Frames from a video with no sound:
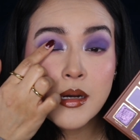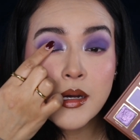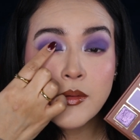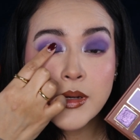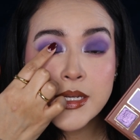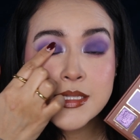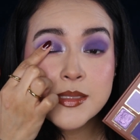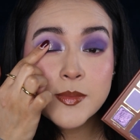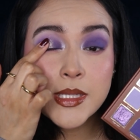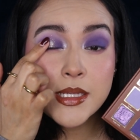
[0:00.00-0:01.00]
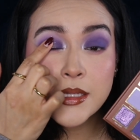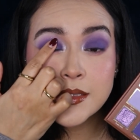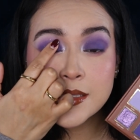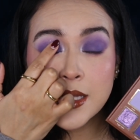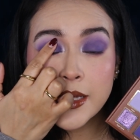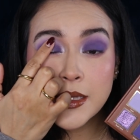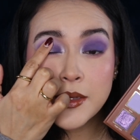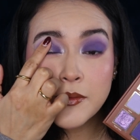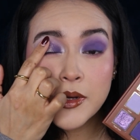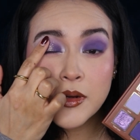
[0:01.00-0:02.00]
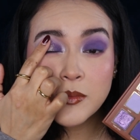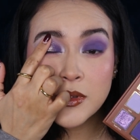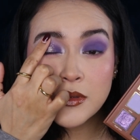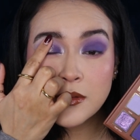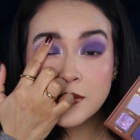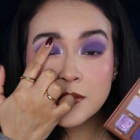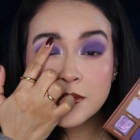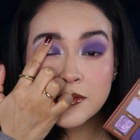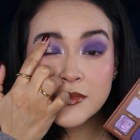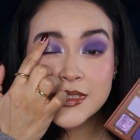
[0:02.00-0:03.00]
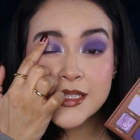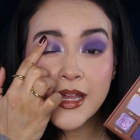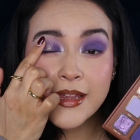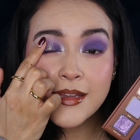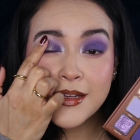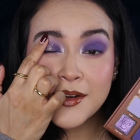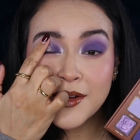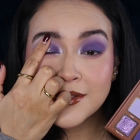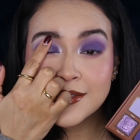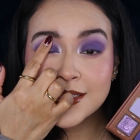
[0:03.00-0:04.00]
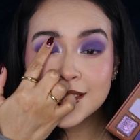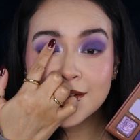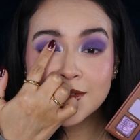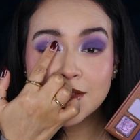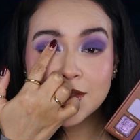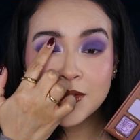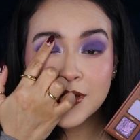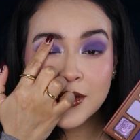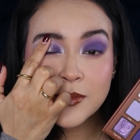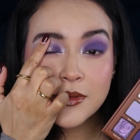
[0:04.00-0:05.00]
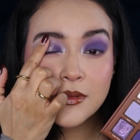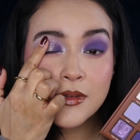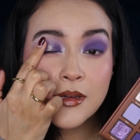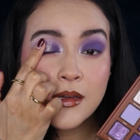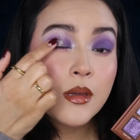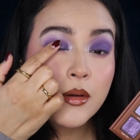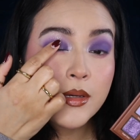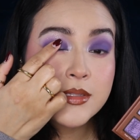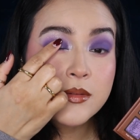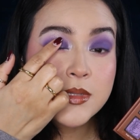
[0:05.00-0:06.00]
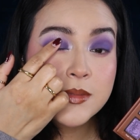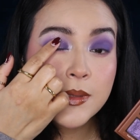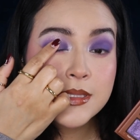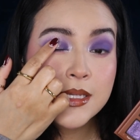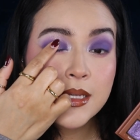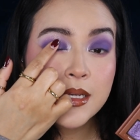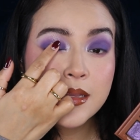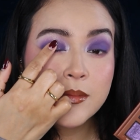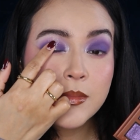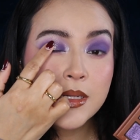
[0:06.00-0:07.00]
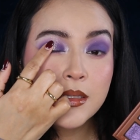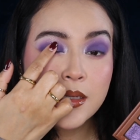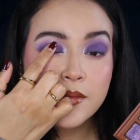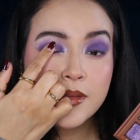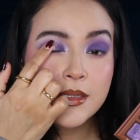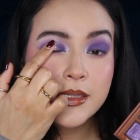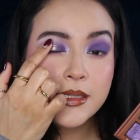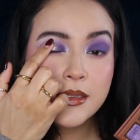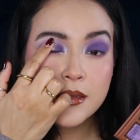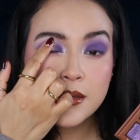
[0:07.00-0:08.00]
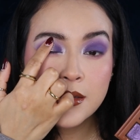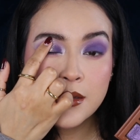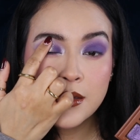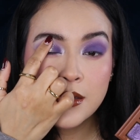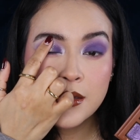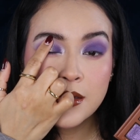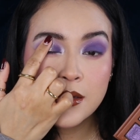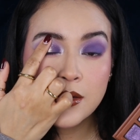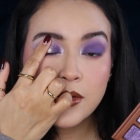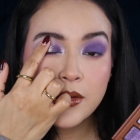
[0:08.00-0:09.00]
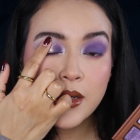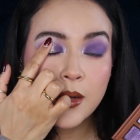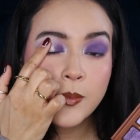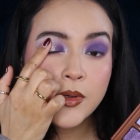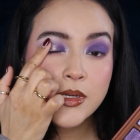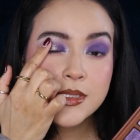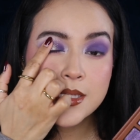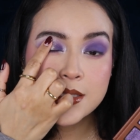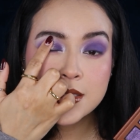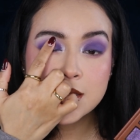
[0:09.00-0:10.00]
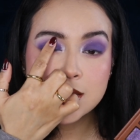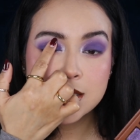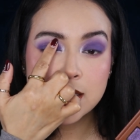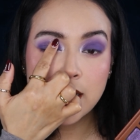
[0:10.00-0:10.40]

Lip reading: I want it to be slightly wearable. Slightly, not to be too wearable. Okay, so I'm just placing it in the middle of the lid, going upwards and just